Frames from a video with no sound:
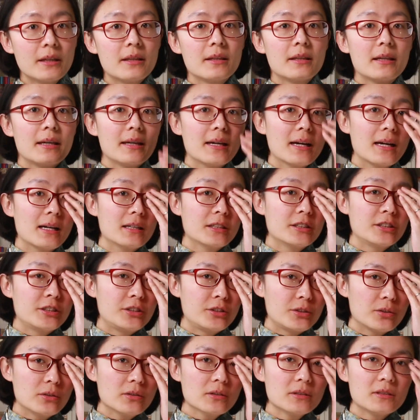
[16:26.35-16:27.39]
They are
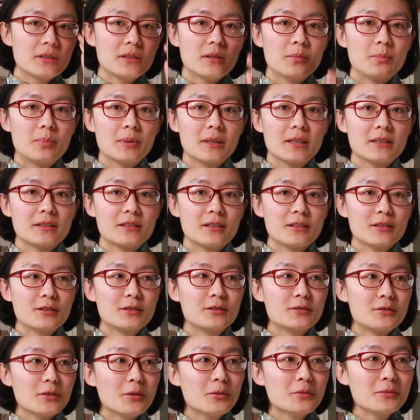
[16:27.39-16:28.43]
short, but
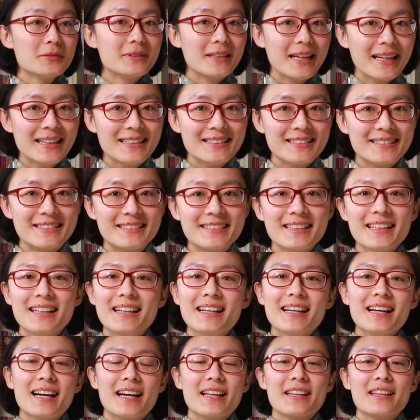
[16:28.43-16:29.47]
so dense,
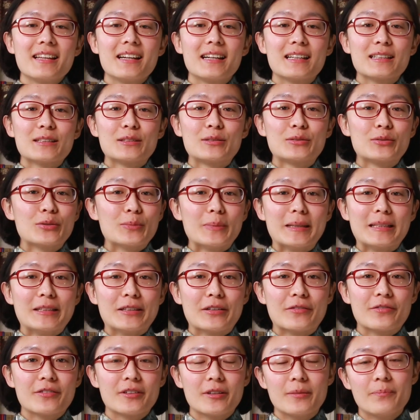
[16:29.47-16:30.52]
and there are so many
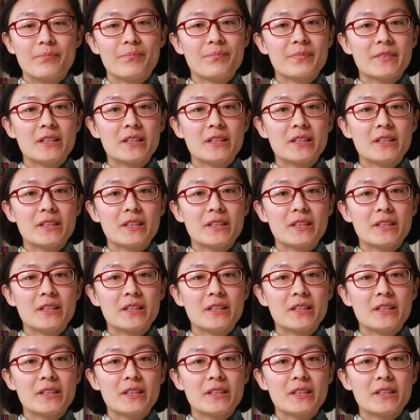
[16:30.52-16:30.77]
of them.